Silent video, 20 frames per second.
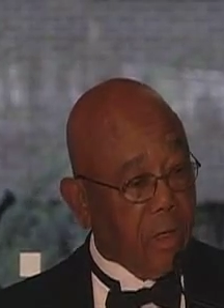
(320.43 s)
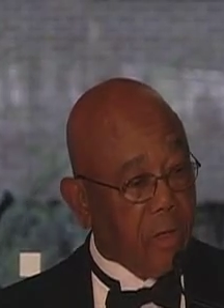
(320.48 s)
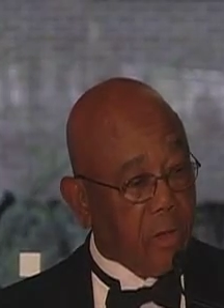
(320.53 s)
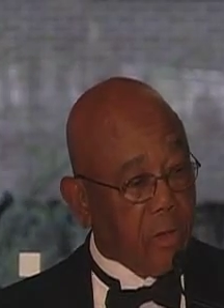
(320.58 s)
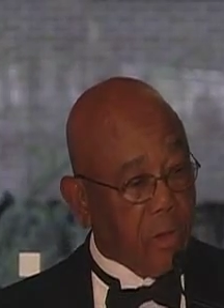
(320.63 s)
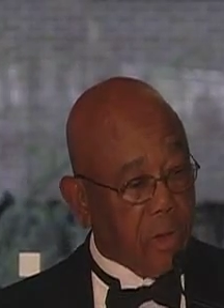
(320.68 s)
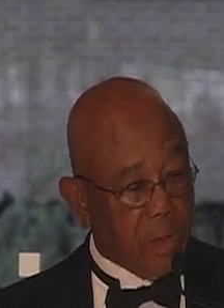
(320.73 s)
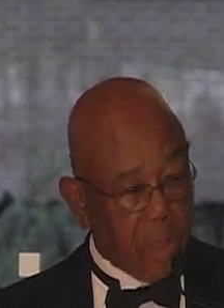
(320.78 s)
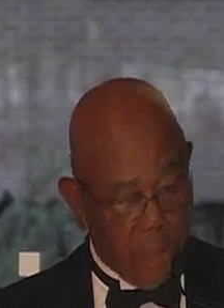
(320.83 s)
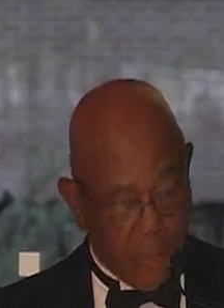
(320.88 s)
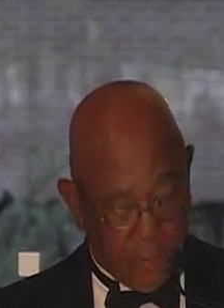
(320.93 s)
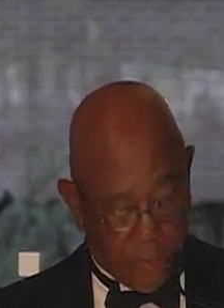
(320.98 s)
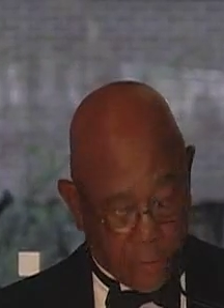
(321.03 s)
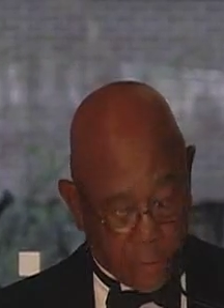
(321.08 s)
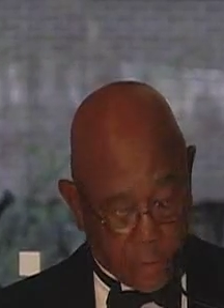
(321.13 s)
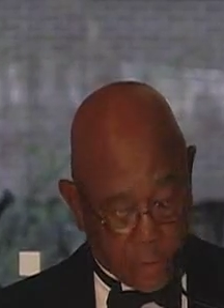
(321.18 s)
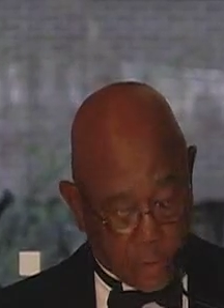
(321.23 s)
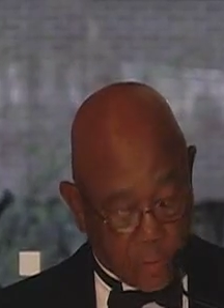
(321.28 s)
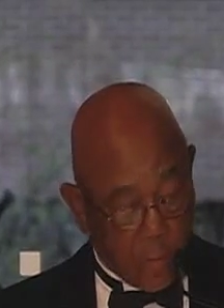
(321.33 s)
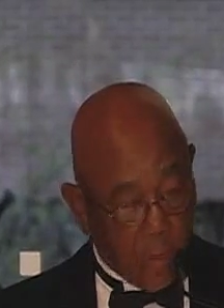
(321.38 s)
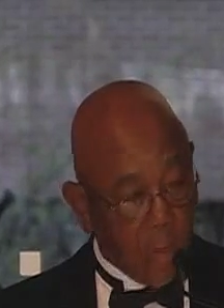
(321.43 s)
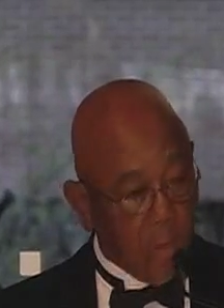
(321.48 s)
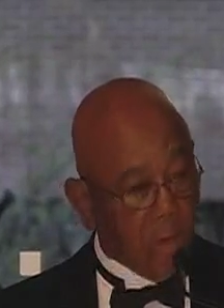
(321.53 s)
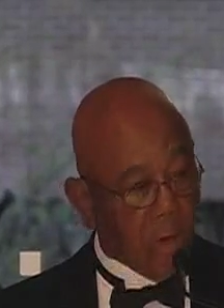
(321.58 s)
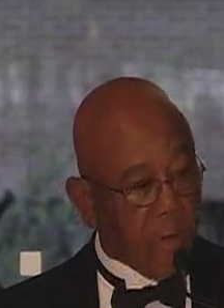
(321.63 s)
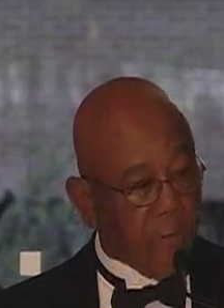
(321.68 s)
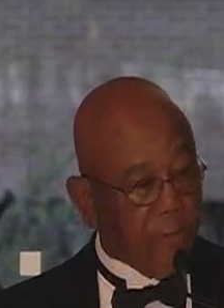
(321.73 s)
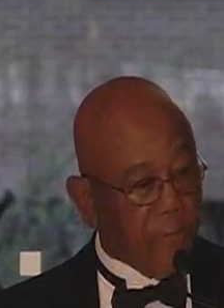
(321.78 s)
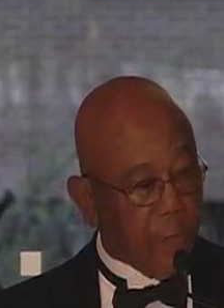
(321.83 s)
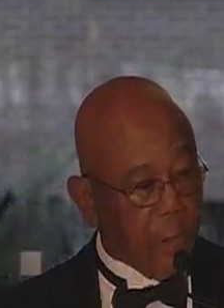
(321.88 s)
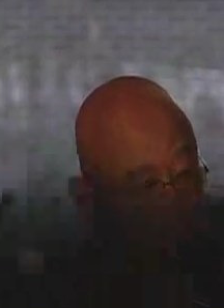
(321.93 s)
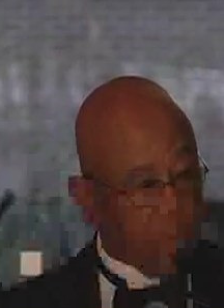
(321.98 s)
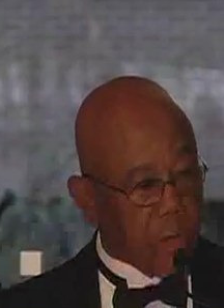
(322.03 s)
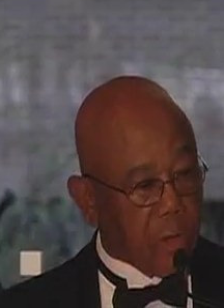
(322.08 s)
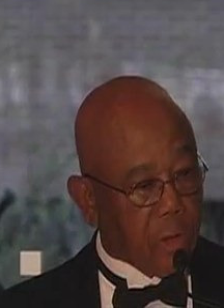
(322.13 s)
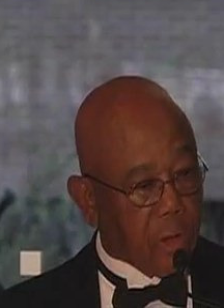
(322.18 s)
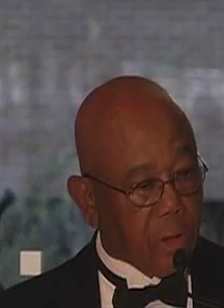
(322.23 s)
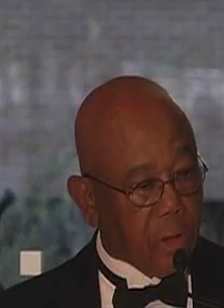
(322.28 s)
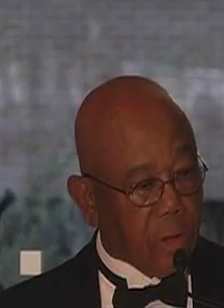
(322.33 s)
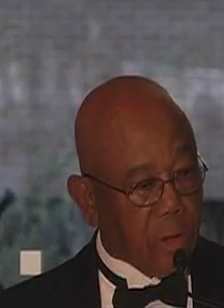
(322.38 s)
to an even stronger
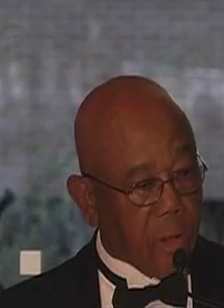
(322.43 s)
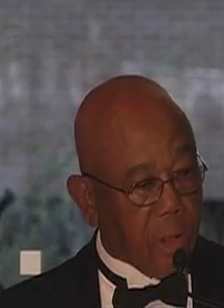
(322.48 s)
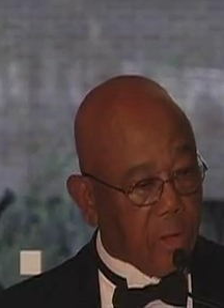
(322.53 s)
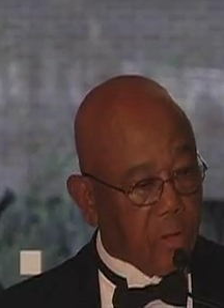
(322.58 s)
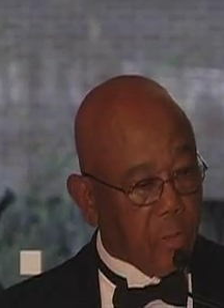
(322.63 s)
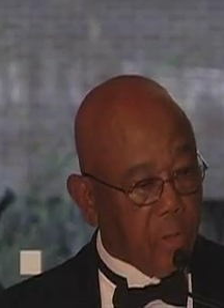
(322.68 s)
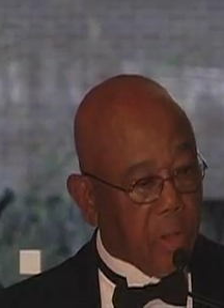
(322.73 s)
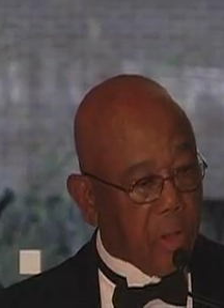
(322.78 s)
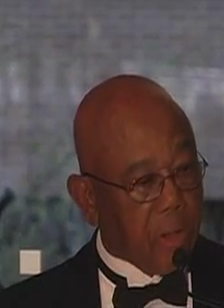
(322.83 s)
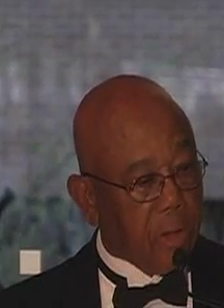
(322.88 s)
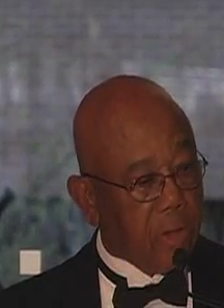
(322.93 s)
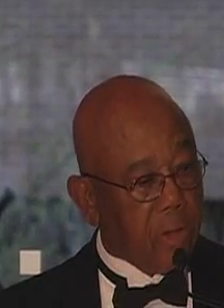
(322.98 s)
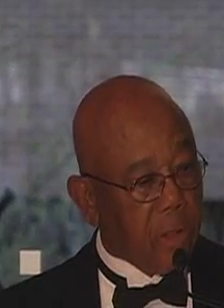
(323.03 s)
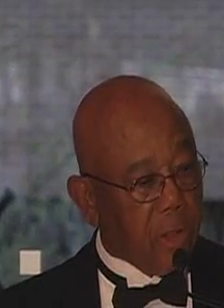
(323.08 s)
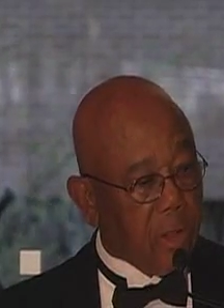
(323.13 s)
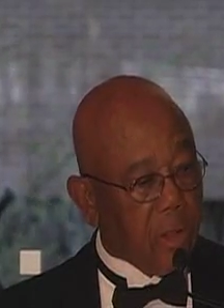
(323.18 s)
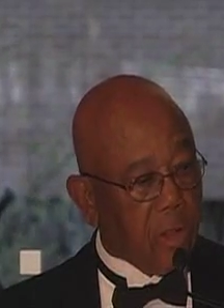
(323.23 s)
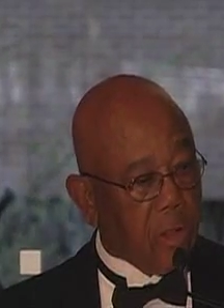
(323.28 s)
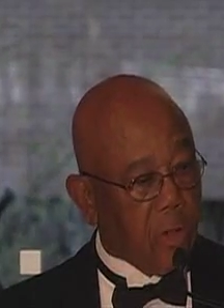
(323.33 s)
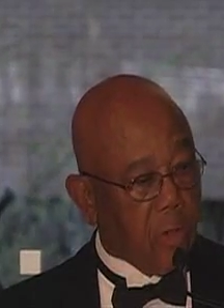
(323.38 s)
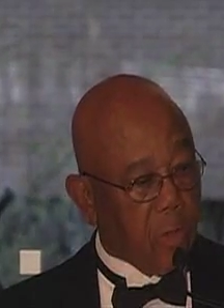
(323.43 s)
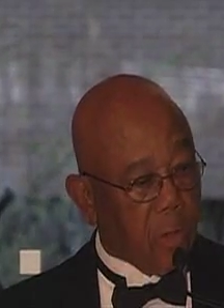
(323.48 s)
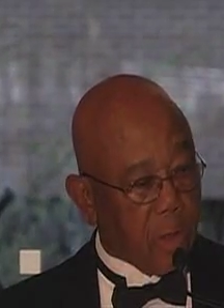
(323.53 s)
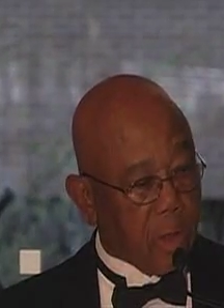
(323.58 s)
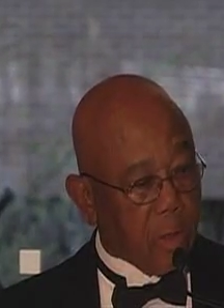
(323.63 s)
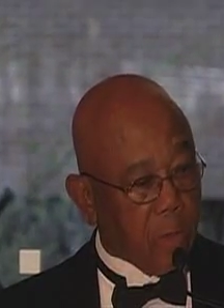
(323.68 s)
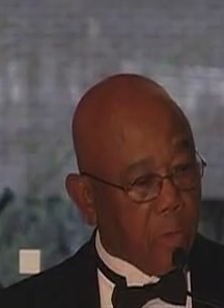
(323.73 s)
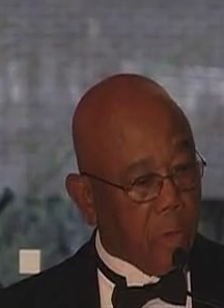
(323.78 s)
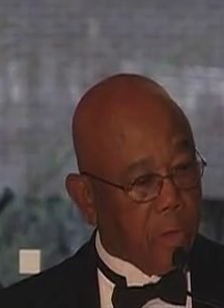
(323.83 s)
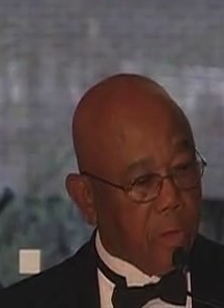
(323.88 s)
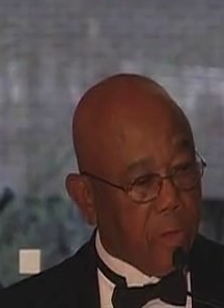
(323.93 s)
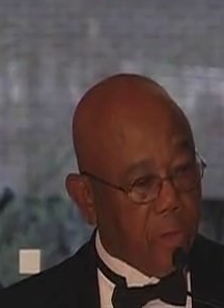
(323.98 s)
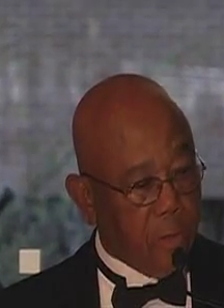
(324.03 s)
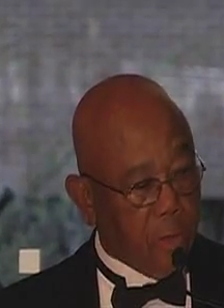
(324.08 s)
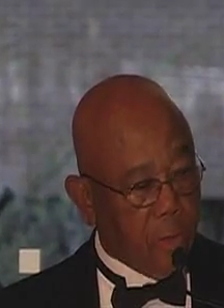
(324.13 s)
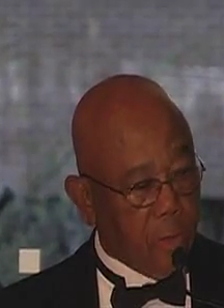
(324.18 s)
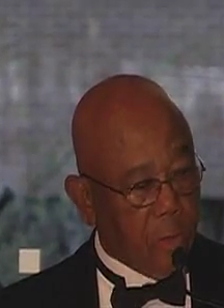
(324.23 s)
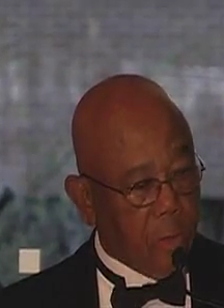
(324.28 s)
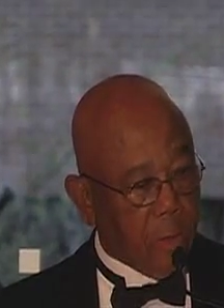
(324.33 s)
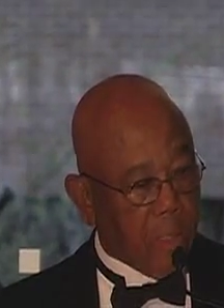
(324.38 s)
future as we continue to work with
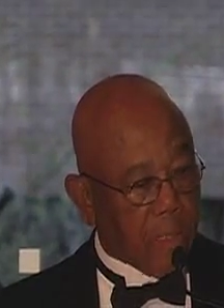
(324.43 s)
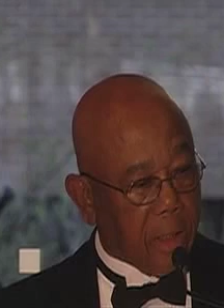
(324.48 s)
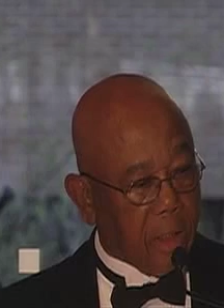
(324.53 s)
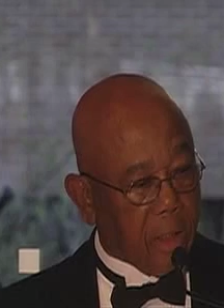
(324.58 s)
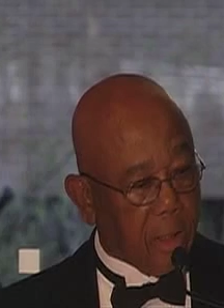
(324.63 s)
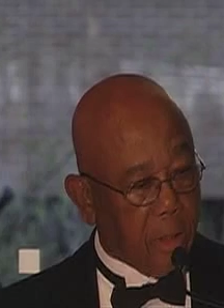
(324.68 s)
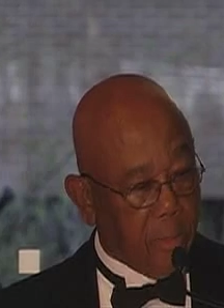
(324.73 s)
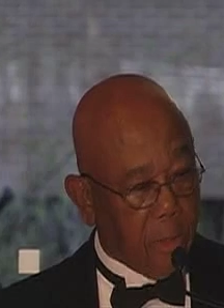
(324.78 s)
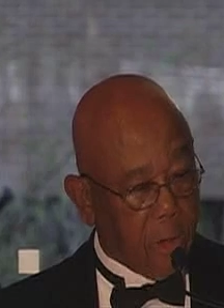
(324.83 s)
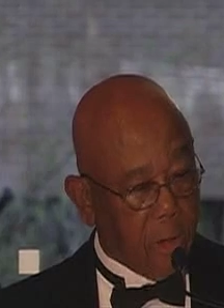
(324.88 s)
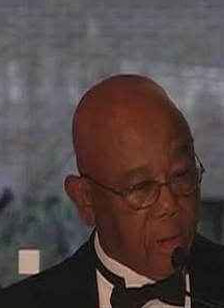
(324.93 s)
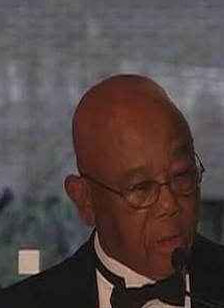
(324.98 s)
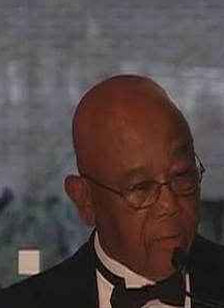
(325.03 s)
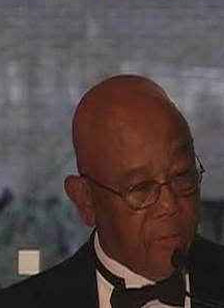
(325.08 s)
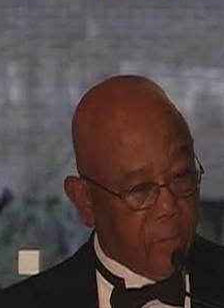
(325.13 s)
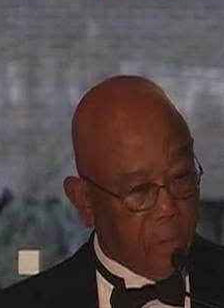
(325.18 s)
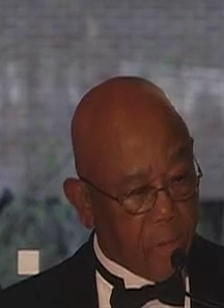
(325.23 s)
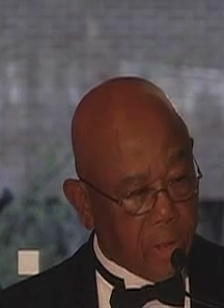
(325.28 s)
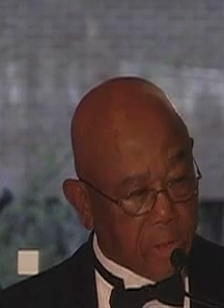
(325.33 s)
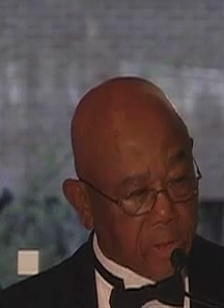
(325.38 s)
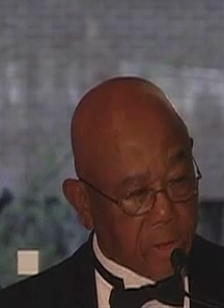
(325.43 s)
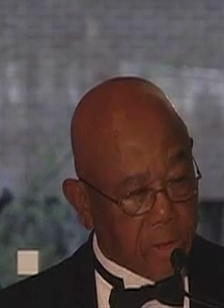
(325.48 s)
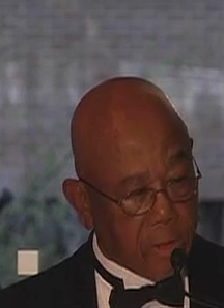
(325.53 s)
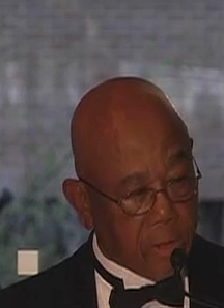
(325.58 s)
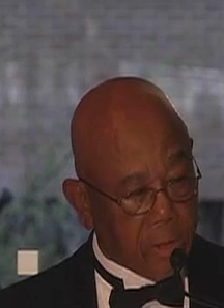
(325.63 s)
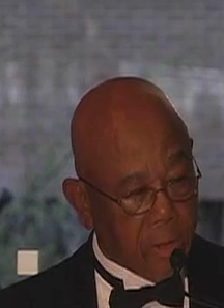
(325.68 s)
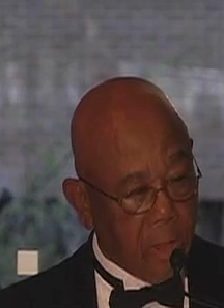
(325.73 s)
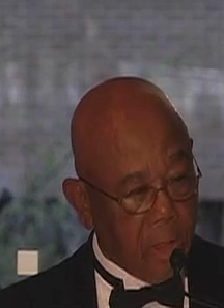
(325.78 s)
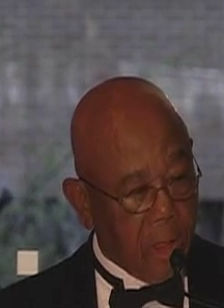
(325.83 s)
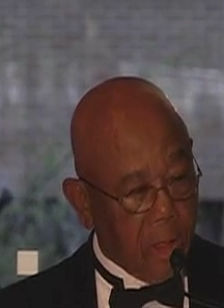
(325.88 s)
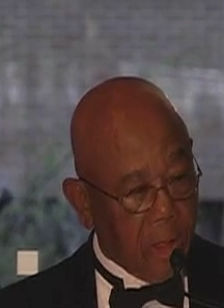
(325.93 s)
you and the Community Voices